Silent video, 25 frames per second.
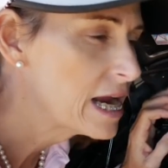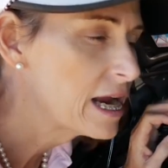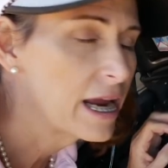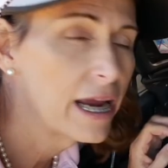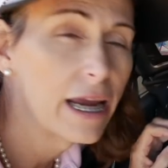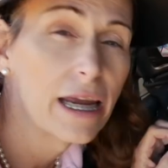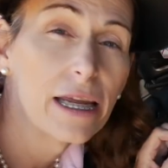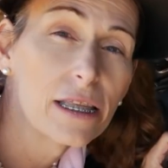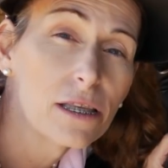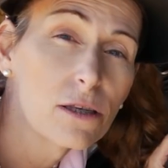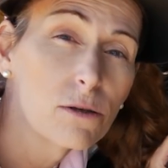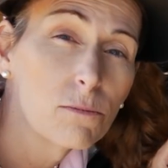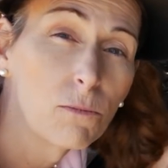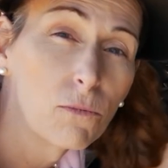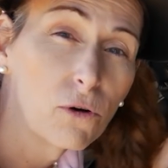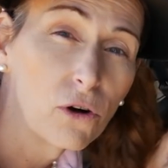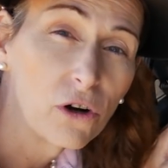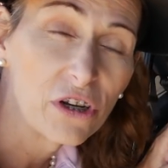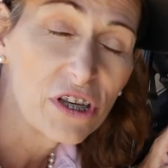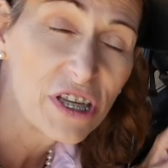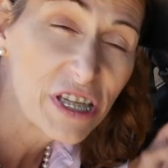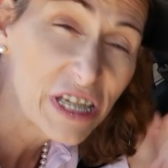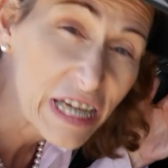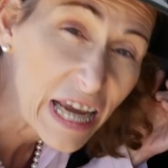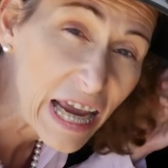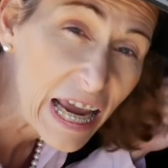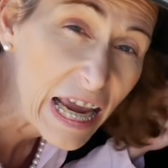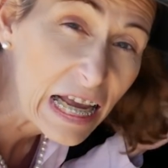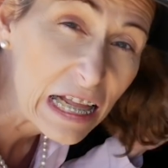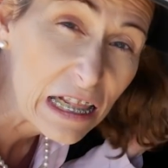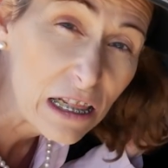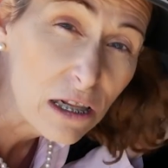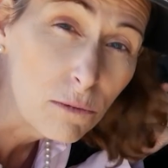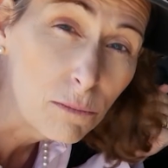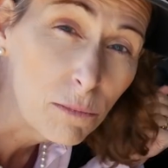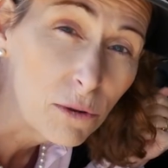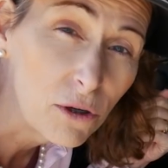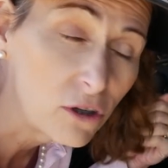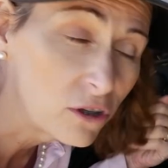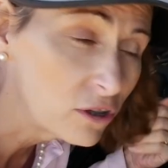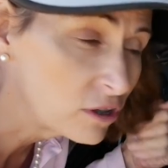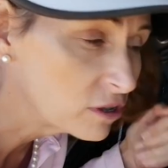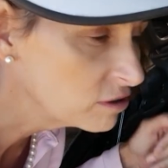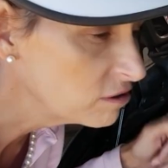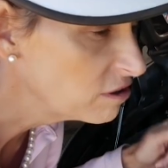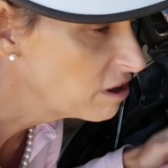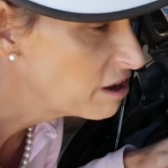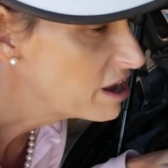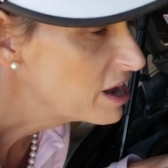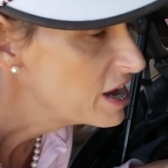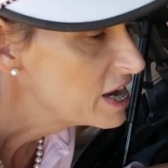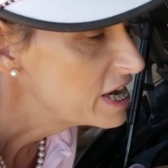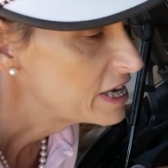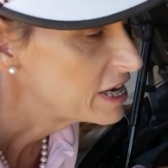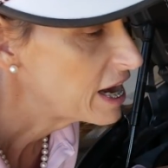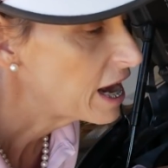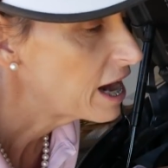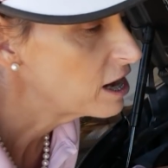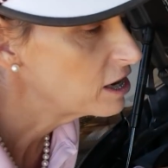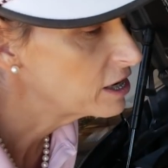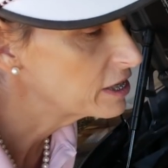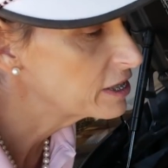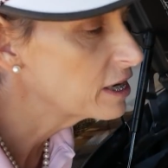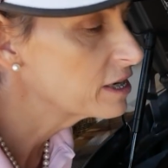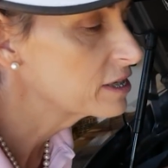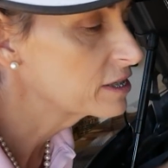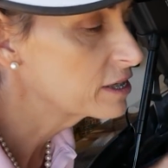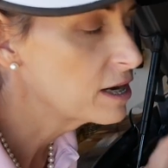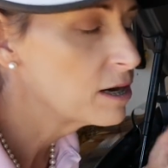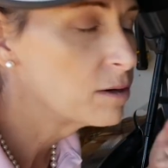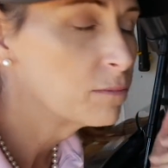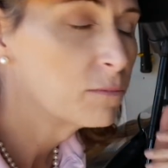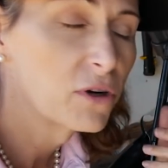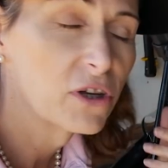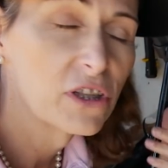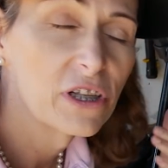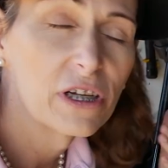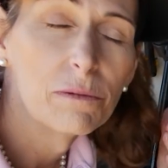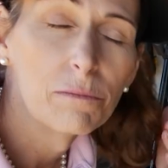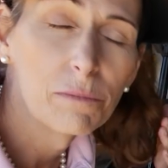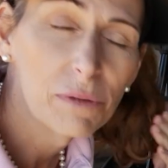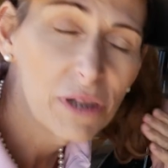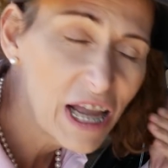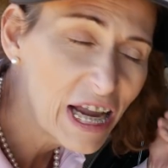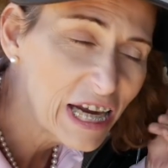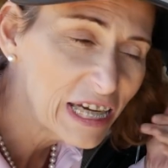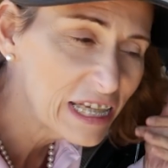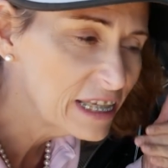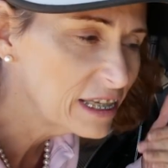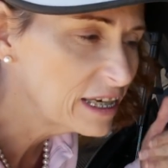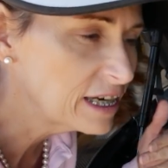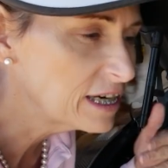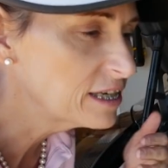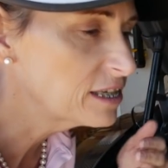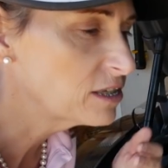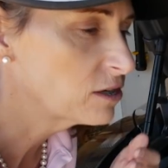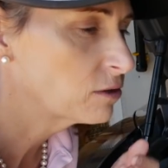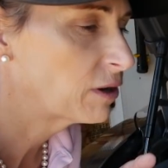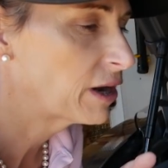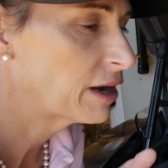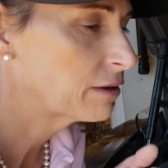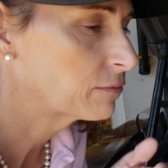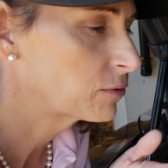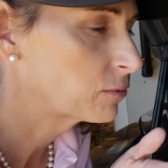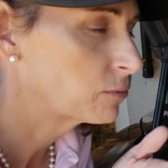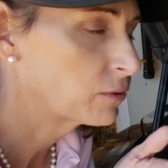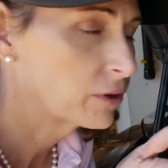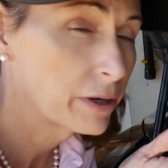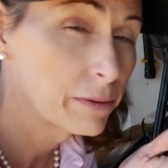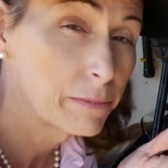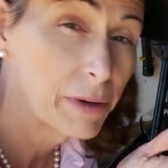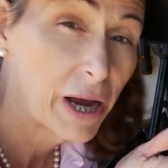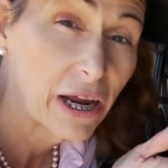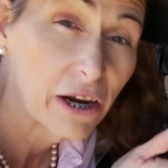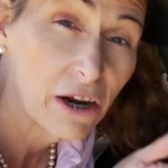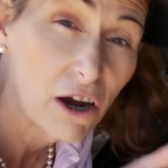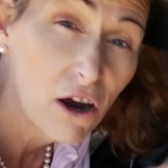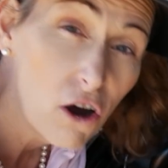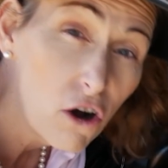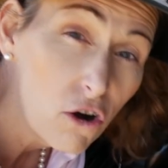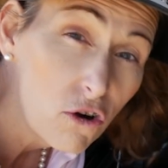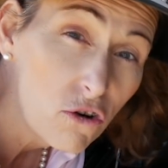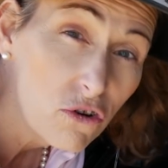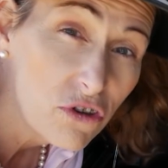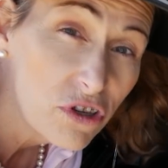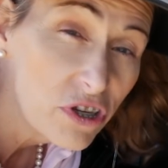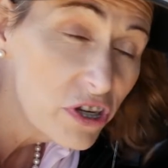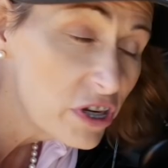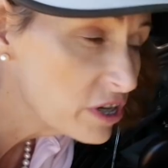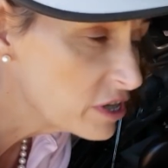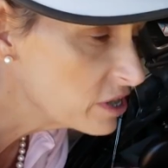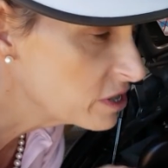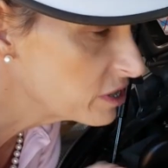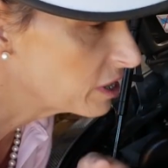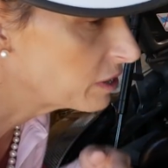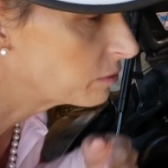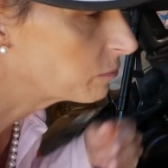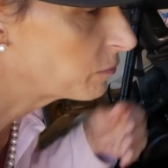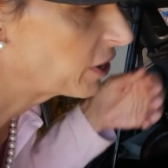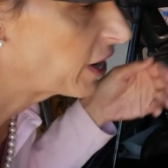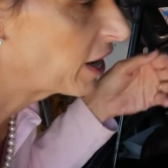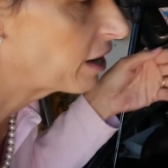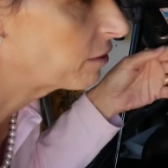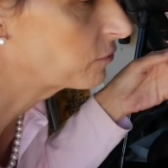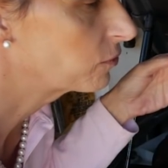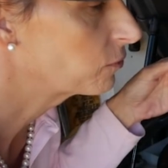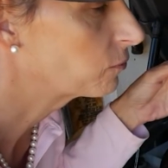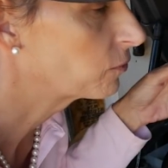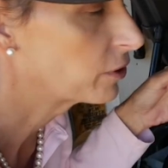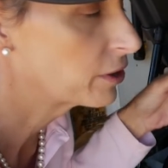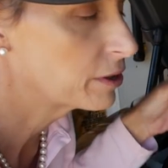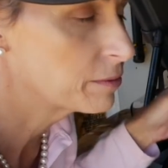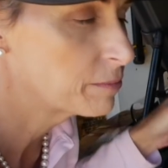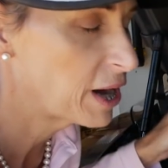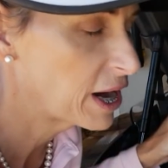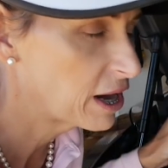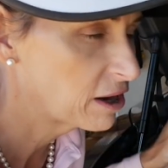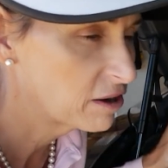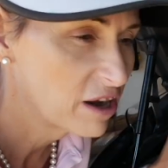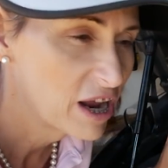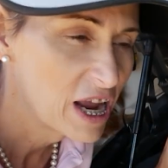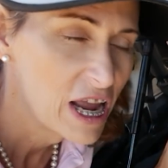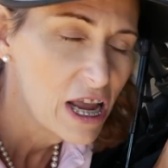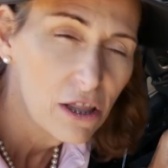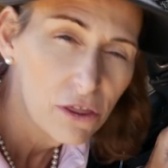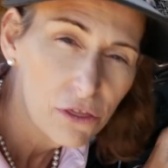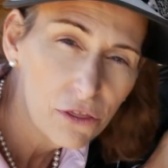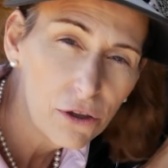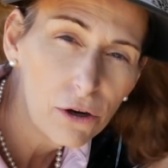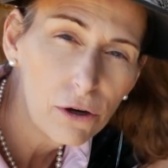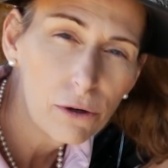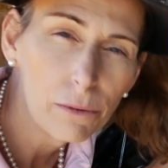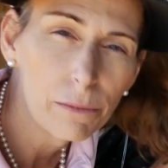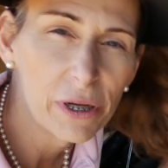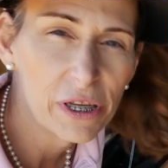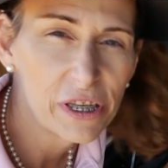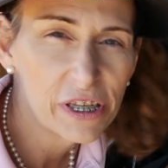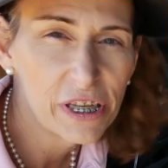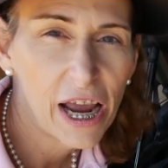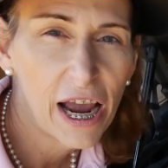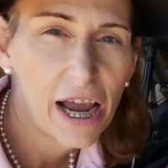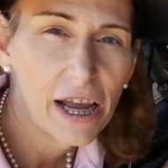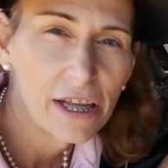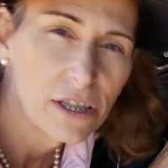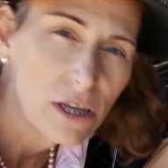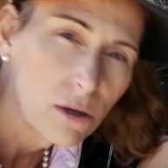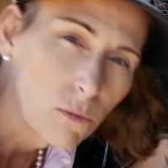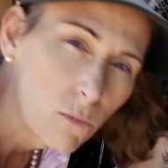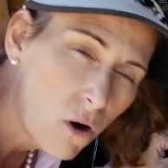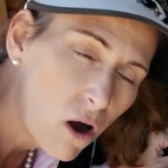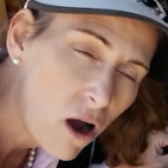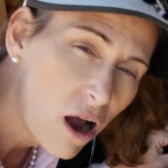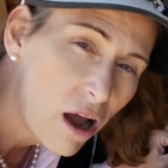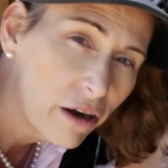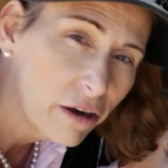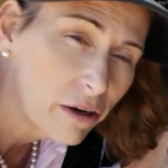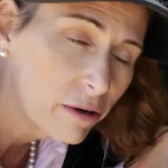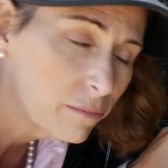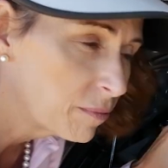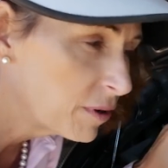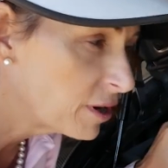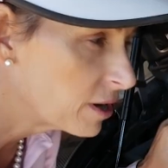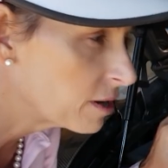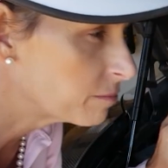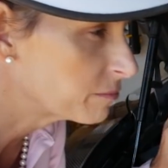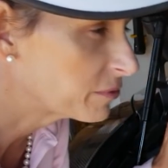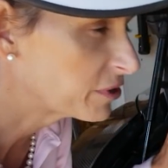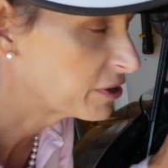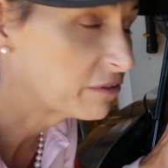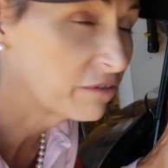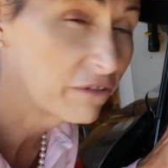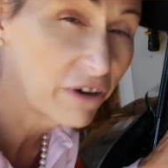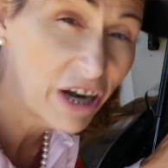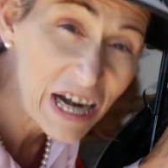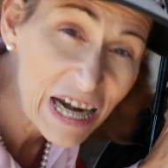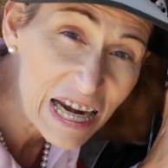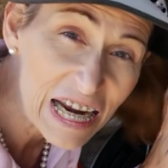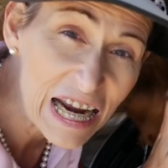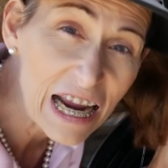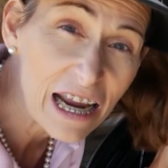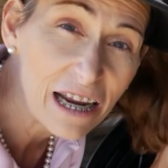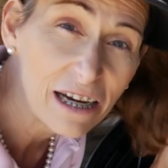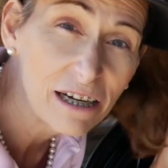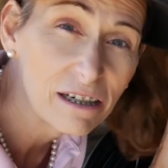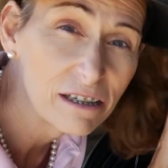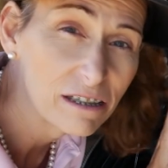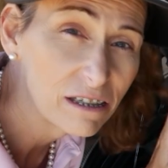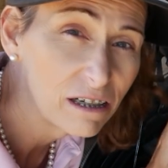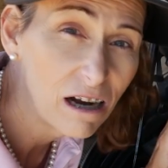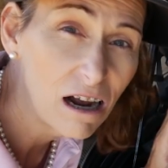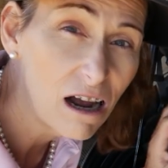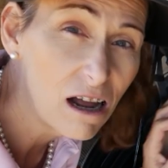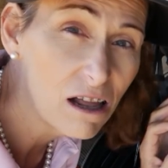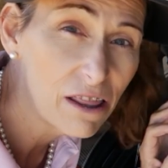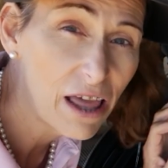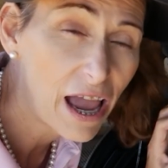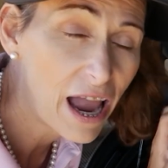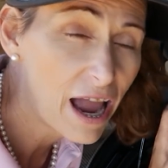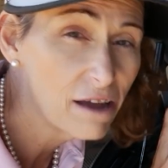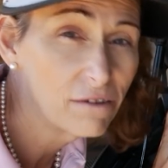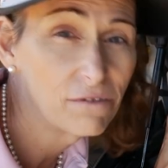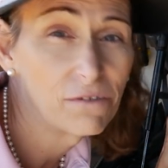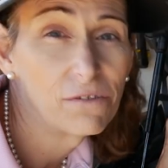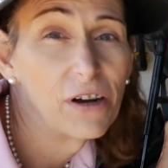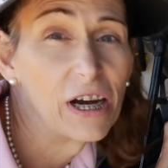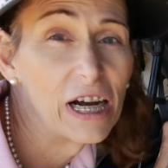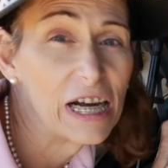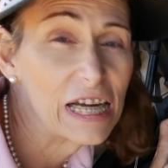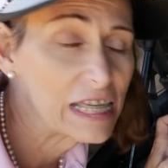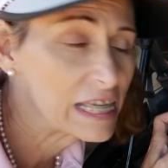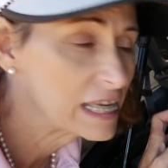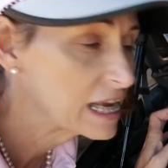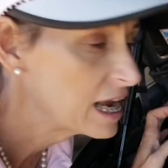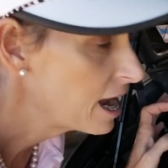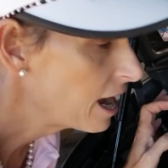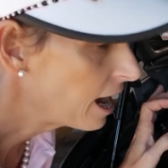It's more scalable. Now, it does come with complexity, so we have to worry about hoses, and we have to worry about thermostats and water pumps and radiators and all that fuss.